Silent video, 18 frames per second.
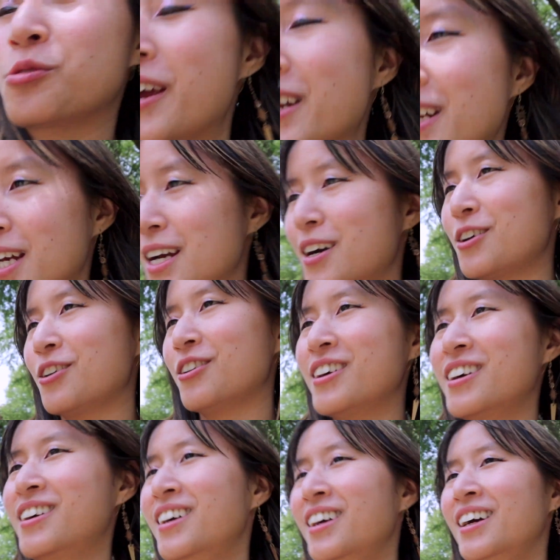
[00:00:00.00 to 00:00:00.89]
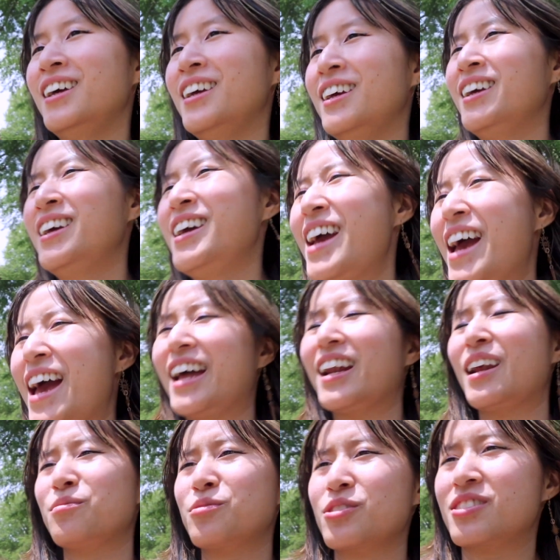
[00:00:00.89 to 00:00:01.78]
right now
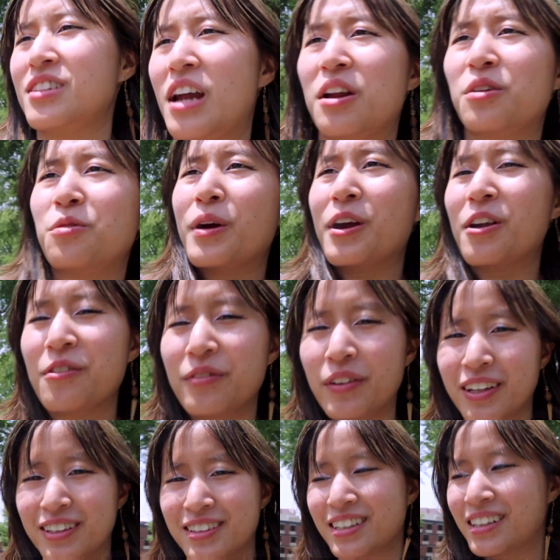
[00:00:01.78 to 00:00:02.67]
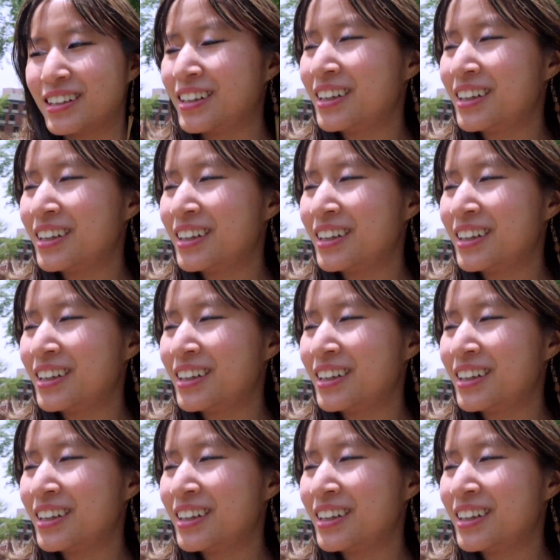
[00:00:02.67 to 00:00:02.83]
and I'm just not aware of it?